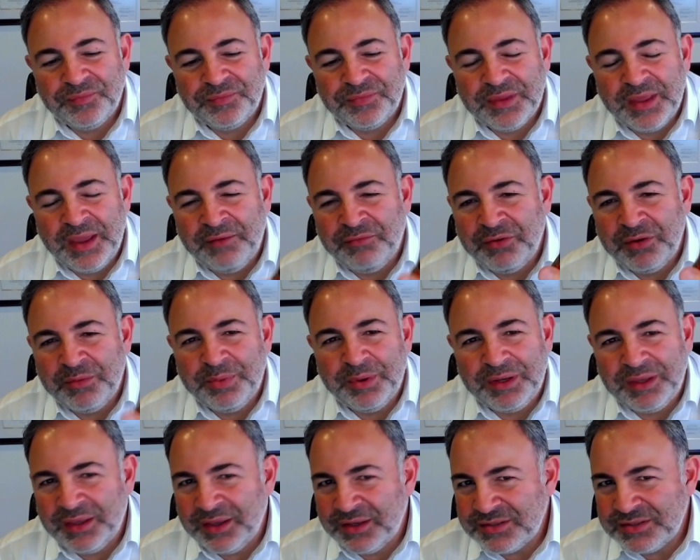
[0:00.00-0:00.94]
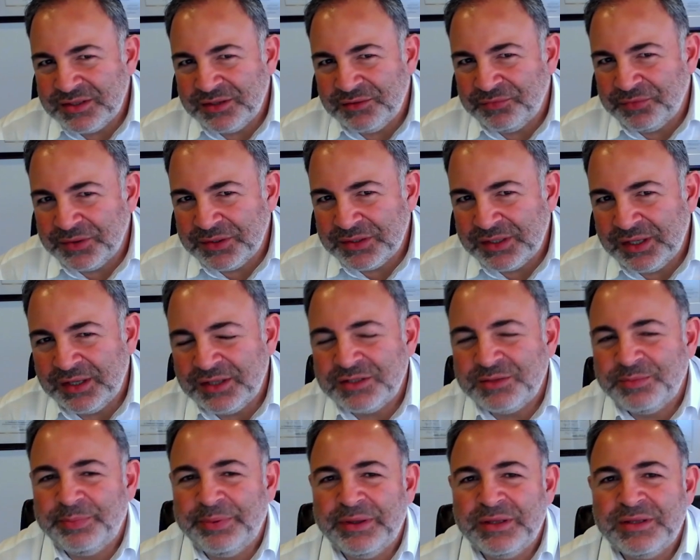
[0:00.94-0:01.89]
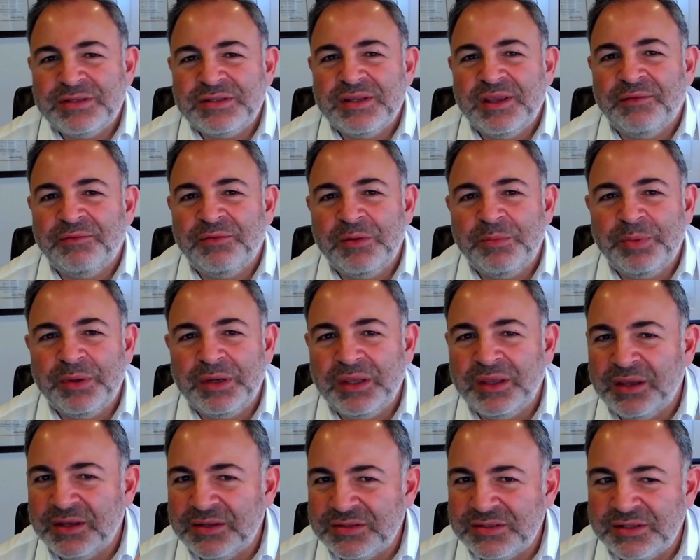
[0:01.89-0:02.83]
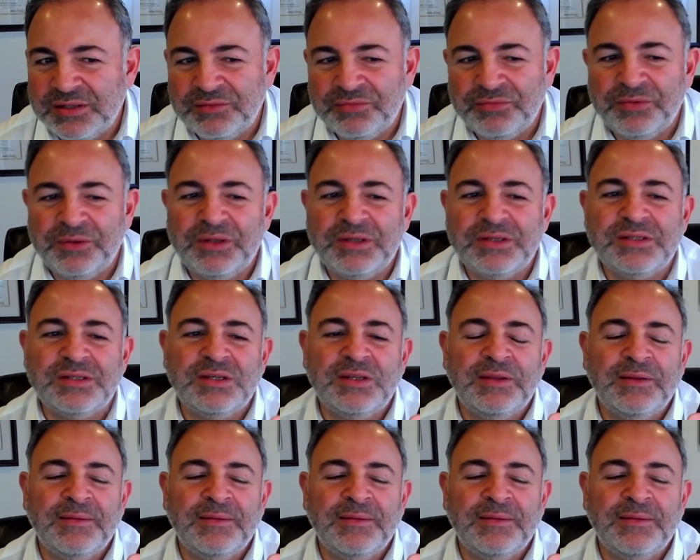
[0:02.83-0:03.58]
Everybody has different taste buds. Everybody has different